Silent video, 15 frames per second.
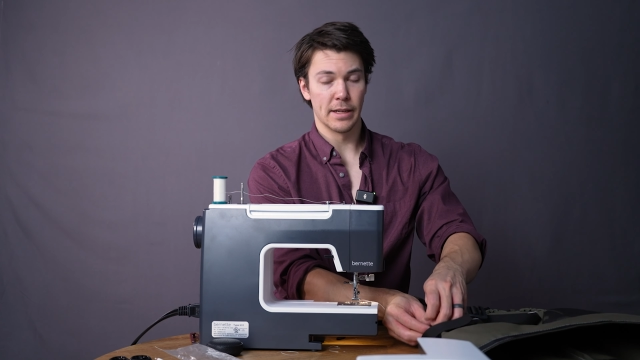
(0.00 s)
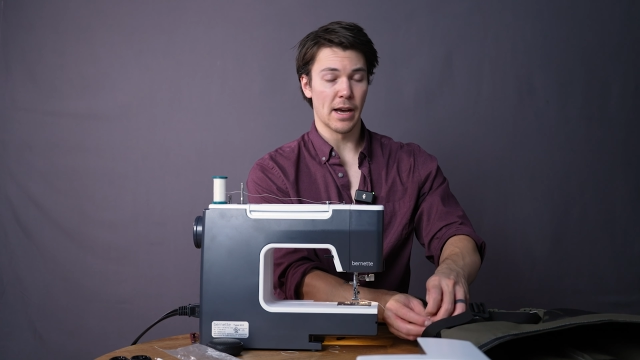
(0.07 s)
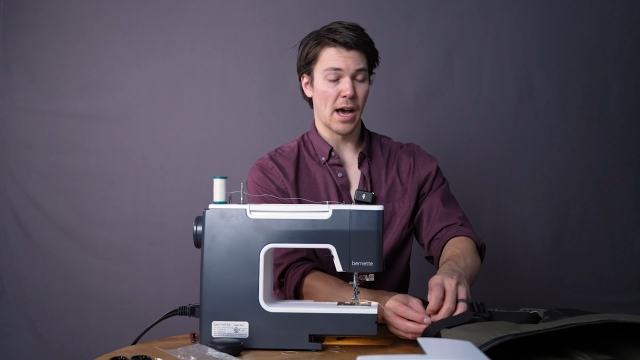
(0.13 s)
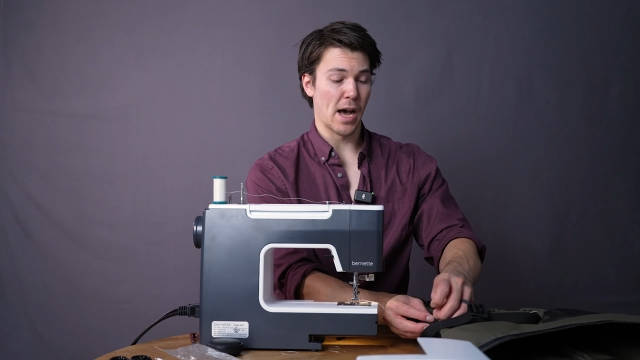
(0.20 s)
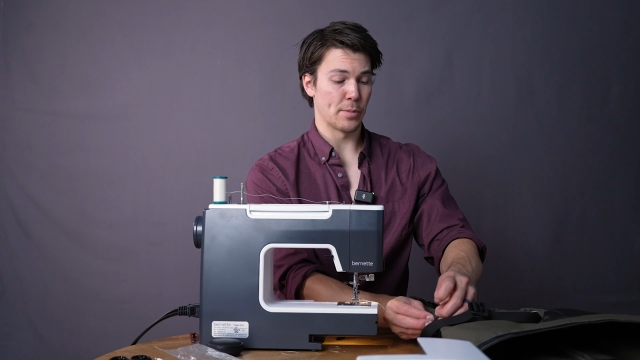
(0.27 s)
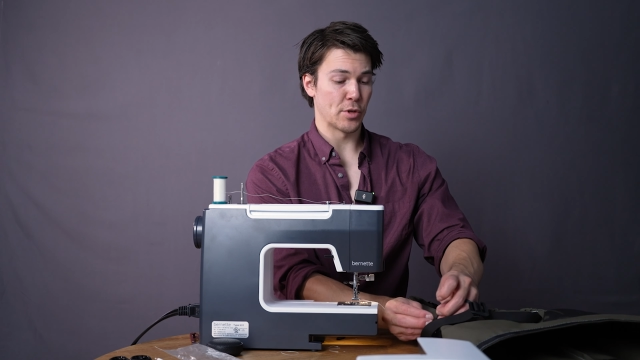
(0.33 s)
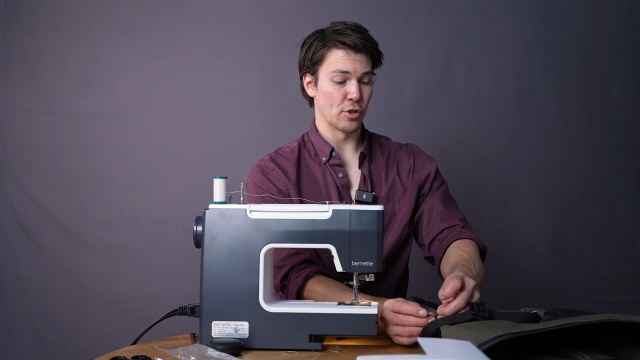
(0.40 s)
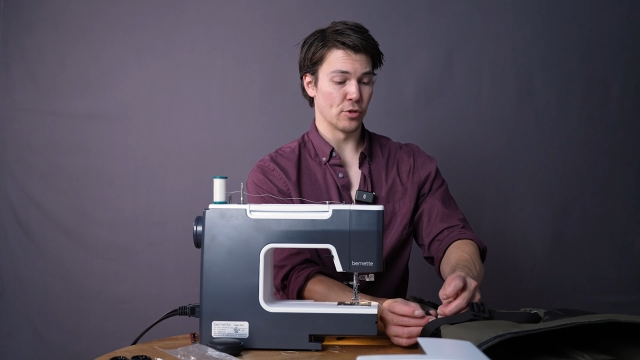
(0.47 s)

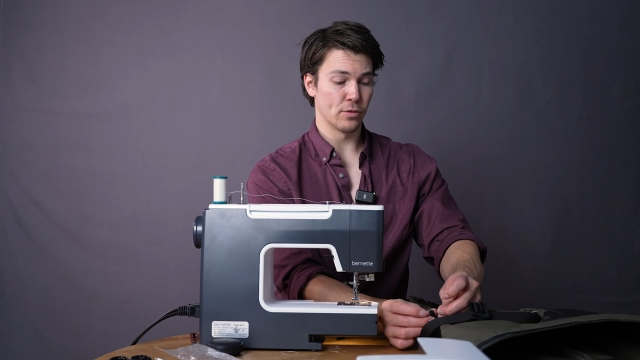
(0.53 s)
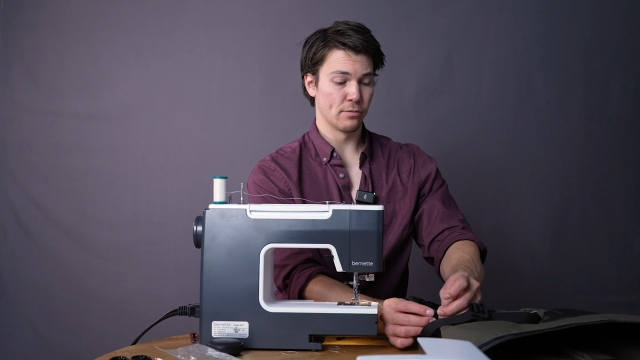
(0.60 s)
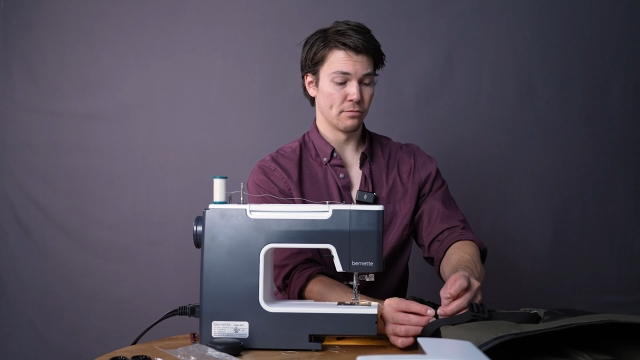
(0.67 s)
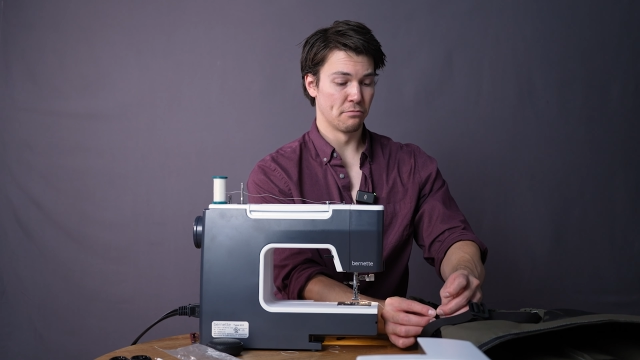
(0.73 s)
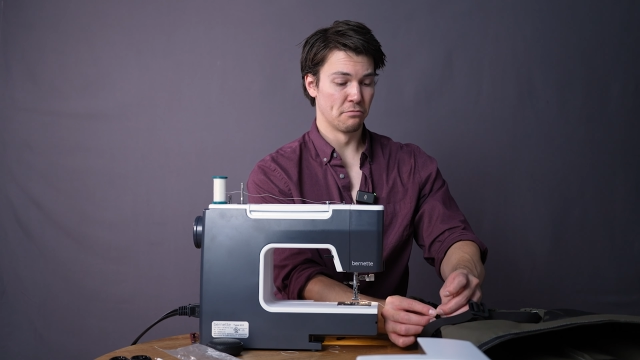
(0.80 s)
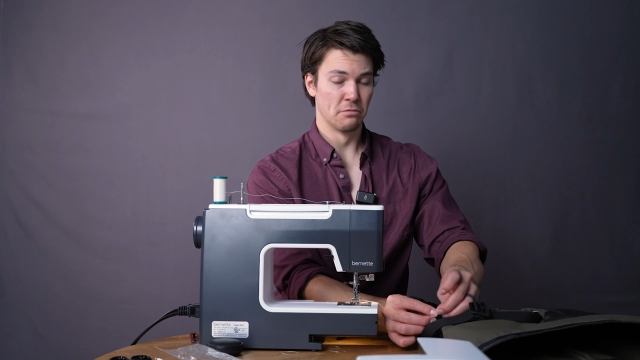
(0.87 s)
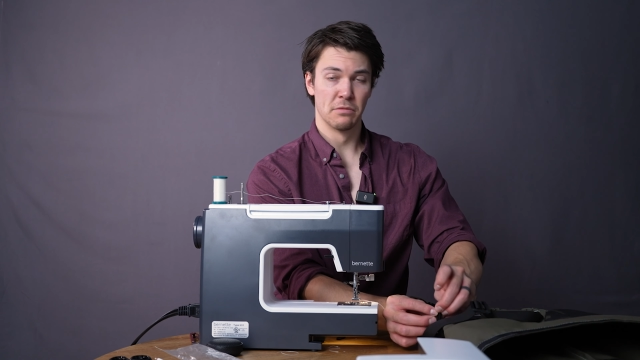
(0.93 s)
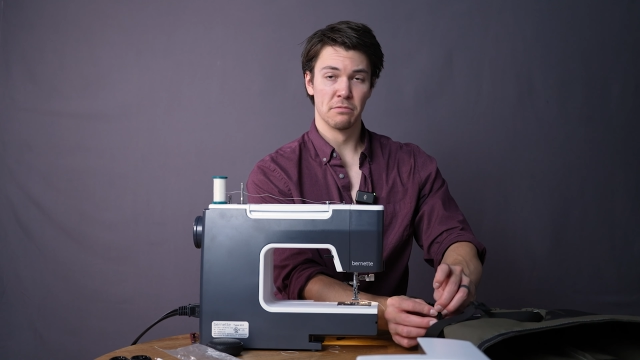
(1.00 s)
Optional,
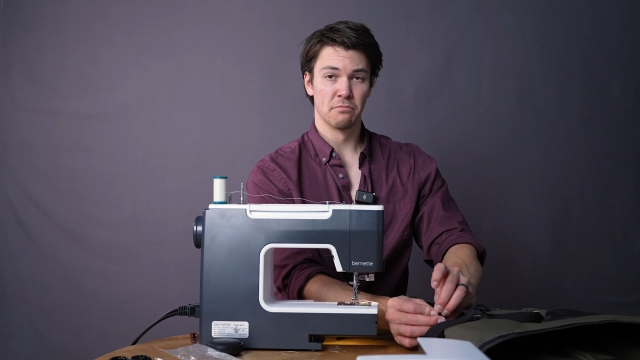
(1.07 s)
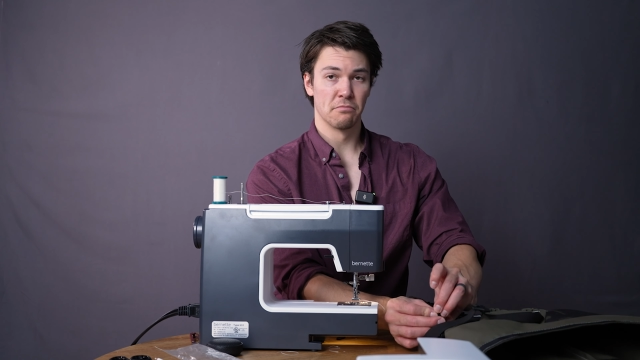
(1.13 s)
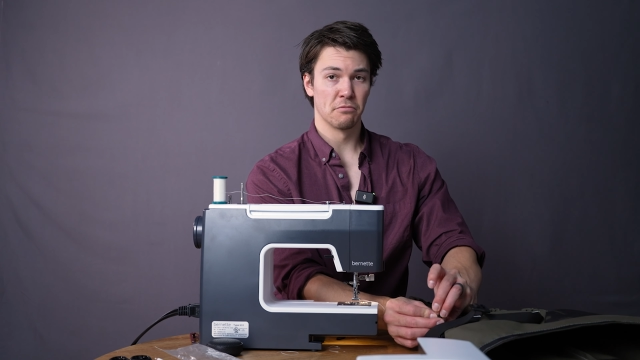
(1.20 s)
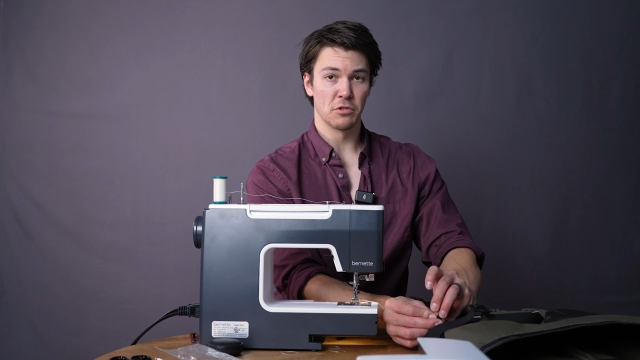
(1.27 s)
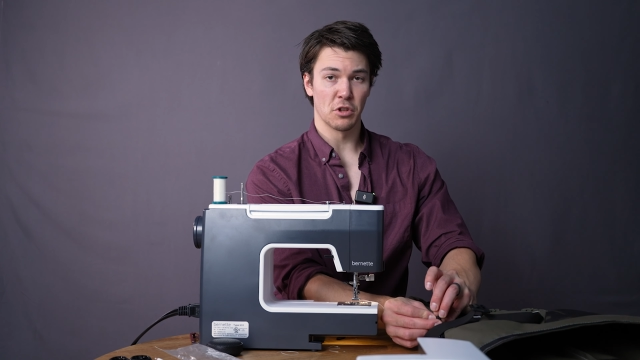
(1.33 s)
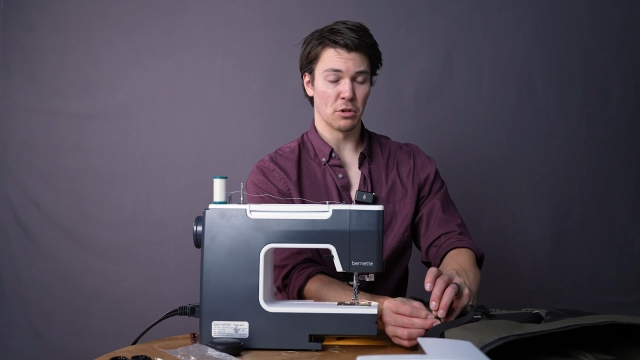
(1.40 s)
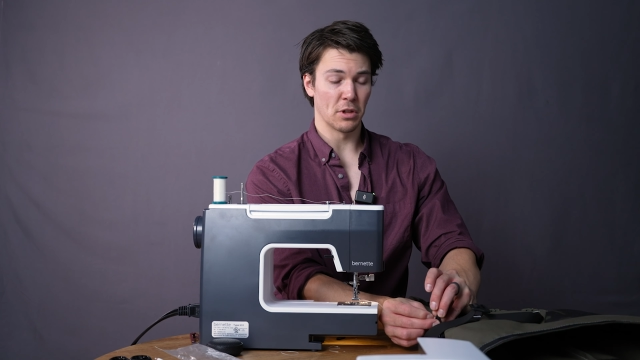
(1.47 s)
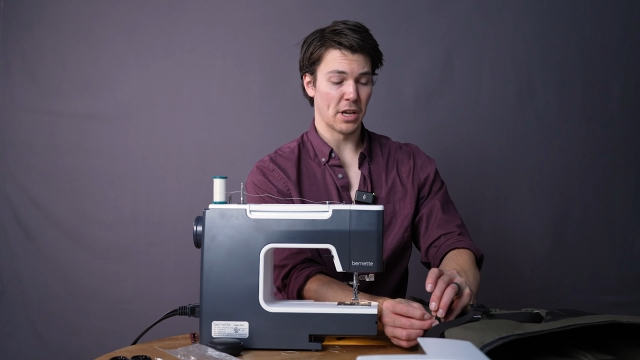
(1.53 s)

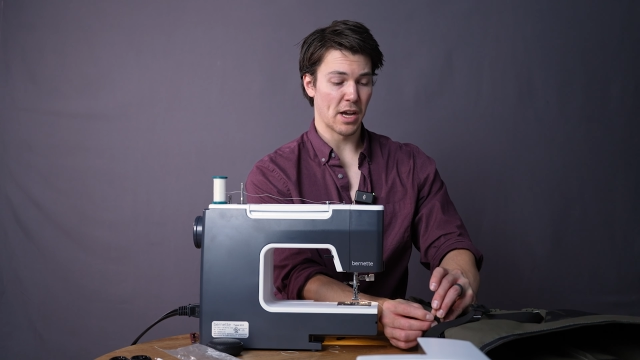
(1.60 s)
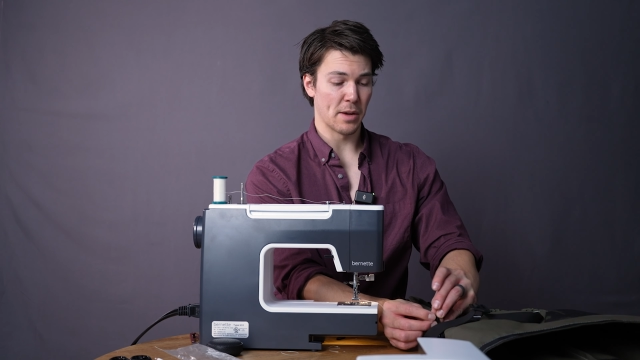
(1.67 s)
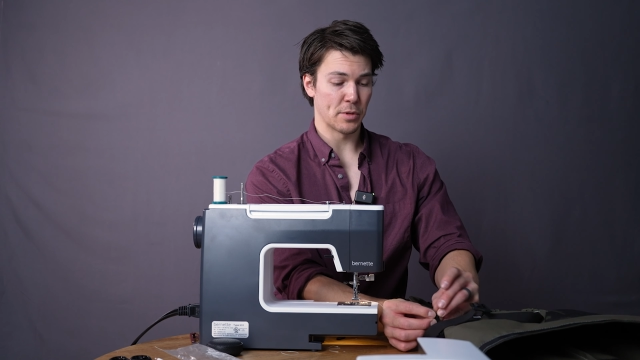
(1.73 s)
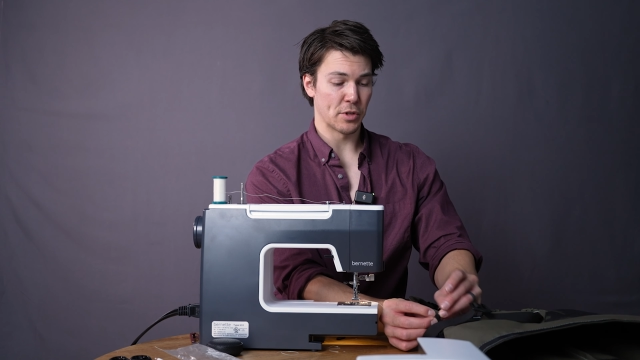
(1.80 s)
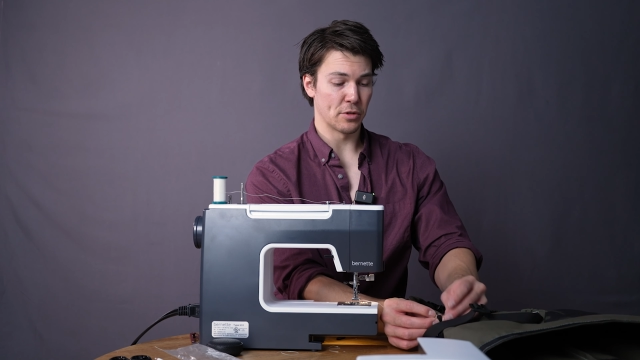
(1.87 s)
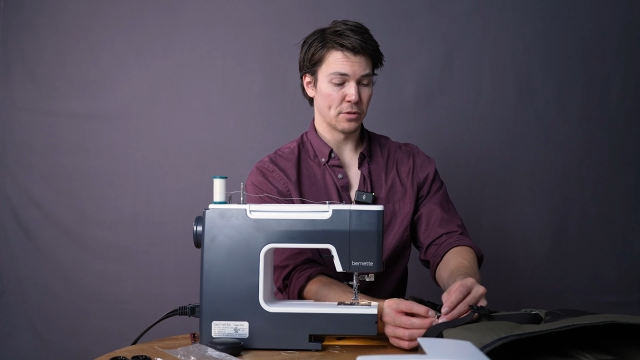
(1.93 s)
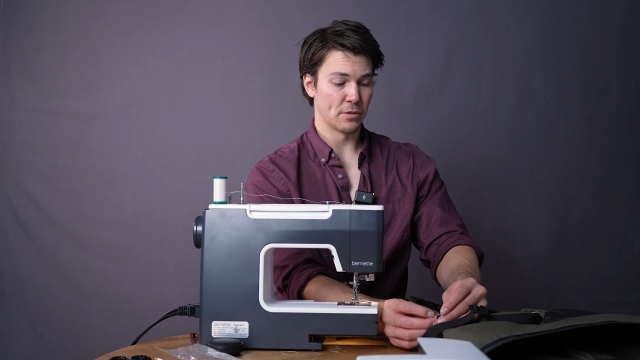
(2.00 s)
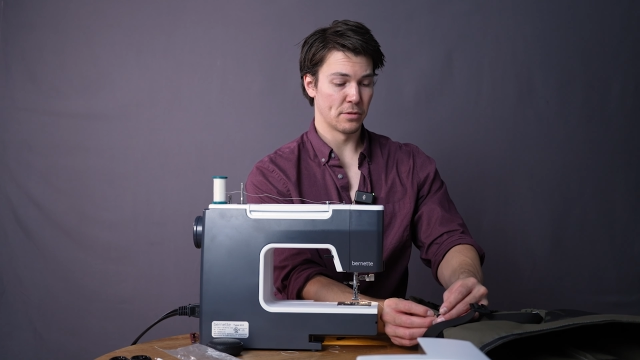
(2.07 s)
totally
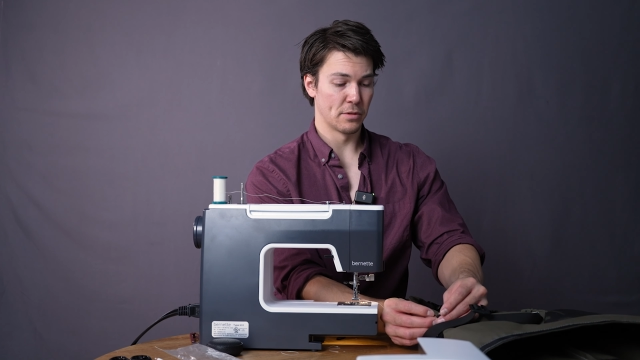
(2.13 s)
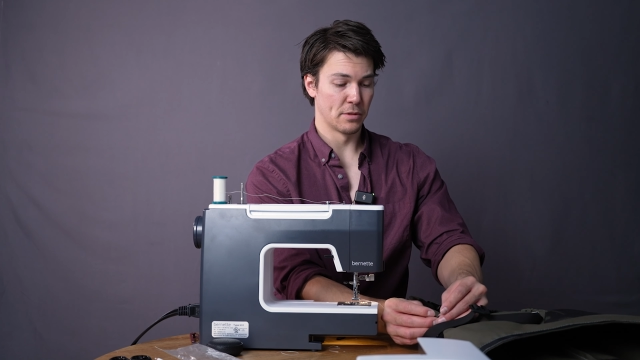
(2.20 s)
optional.